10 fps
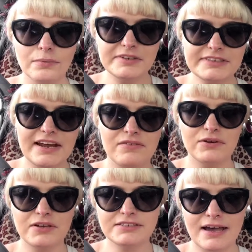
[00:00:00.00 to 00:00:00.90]
We did have
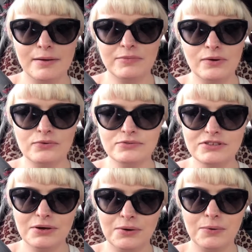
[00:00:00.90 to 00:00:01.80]
a good time though,
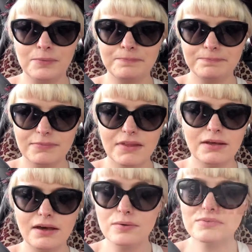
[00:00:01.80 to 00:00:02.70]
so
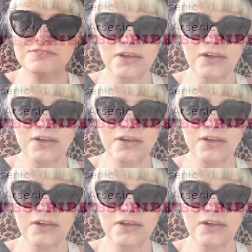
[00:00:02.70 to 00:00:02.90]
yeah, it was